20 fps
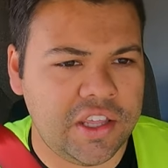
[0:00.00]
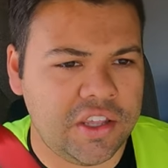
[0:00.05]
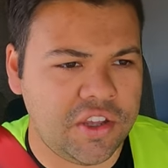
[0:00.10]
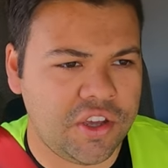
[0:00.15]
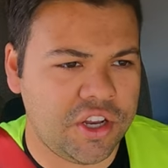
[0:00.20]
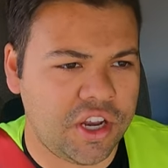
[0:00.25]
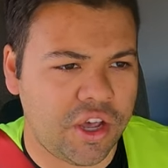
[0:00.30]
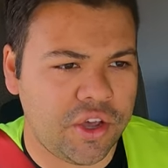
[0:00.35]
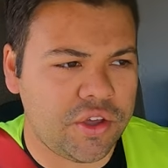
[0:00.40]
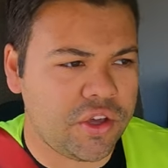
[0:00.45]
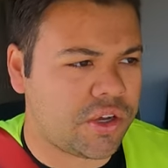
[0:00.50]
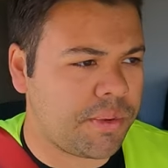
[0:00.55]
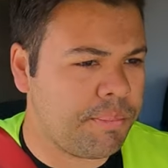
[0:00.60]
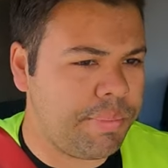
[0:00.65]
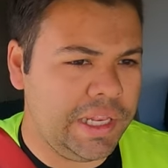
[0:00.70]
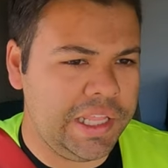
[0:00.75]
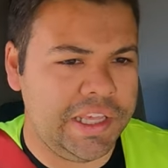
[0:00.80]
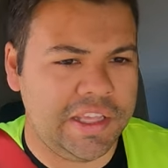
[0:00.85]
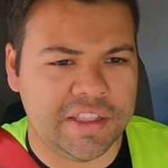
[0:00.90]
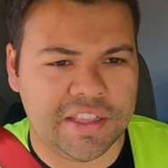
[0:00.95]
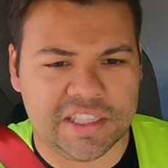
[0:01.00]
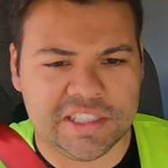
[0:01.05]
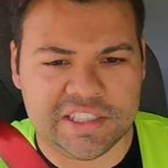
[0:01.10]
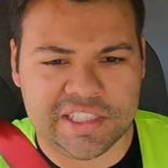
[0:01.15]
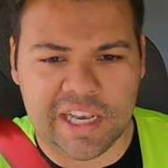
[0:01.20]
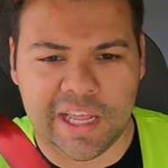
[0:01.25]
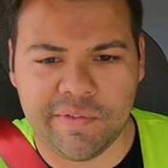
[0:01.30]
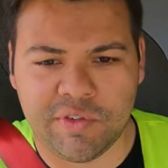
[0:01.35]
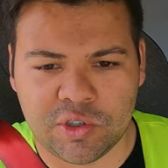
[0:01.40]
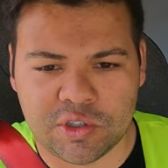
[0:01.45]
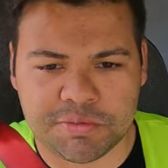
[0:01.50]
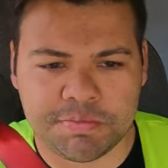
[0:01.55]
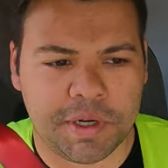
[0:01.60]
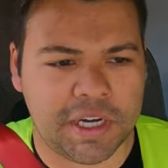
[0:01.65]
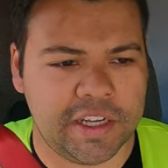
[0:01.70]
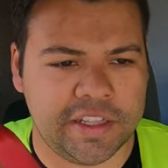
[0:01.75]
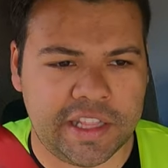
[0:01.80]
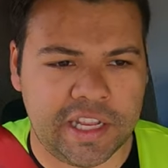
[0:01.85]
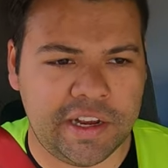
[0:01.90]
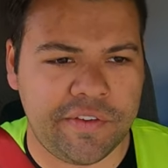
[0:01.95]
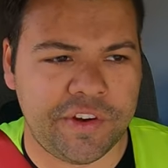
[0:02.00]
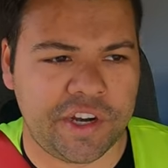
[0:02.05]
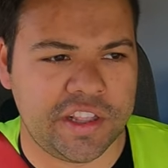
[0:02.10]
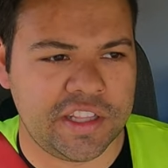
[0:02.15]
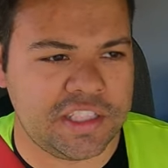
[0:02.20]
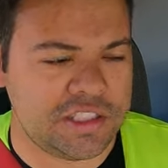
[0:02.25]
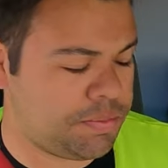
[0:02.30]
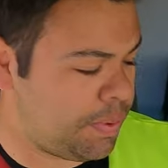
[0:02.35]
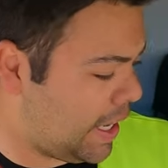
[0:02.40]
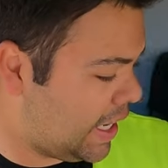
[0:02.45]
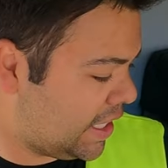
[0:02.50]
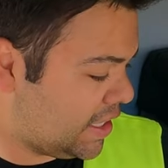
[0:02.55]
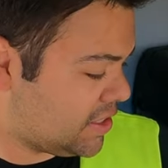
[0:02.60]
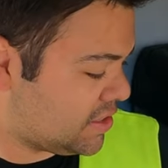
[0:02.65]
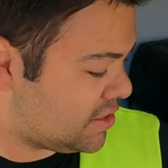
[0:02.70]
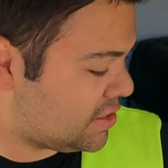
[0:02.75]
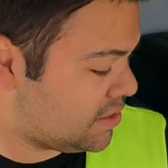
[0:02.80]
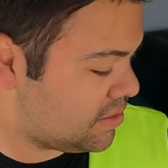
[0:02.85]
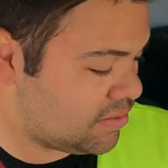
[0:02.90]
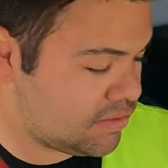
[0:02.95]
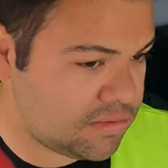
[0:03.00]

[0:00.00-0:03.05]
you know, you're completing these levels by delivering these pallets.